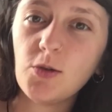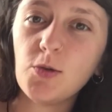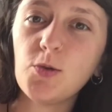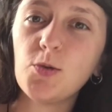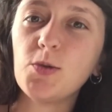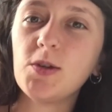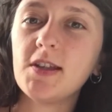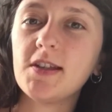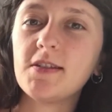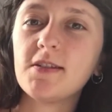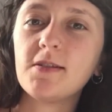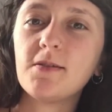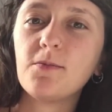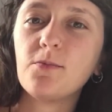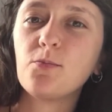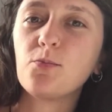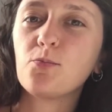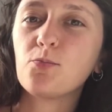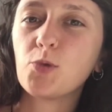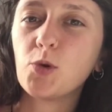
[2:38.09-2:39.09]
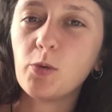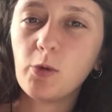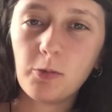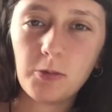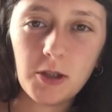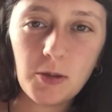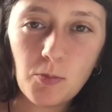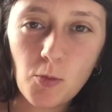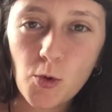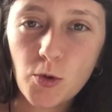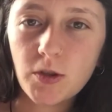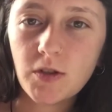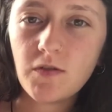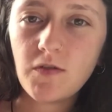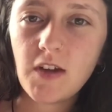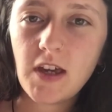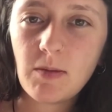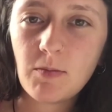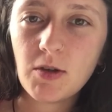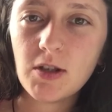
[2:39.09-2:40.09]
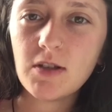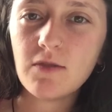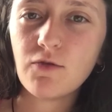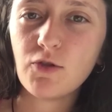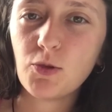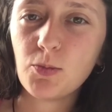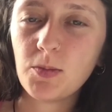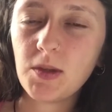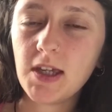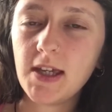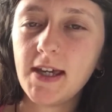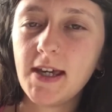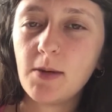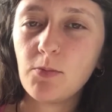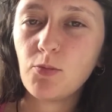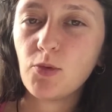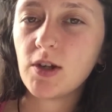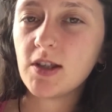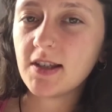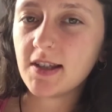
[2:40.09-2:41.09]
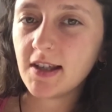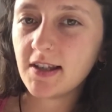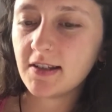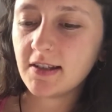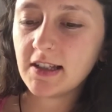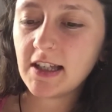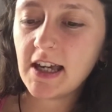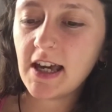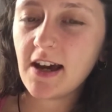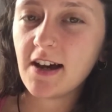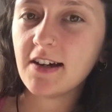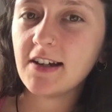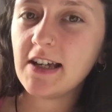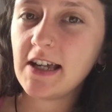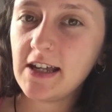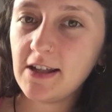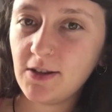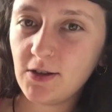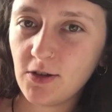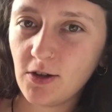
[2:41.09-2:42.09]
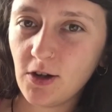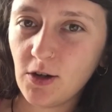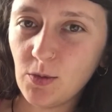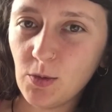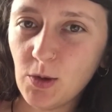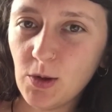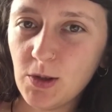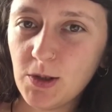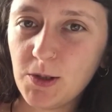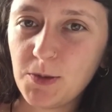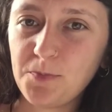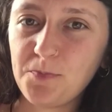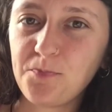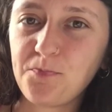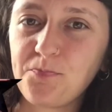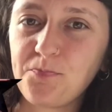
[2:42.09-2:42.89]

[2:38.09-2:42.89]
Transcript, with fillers: who is probably most famous for playing Princess Leia in Star Wars.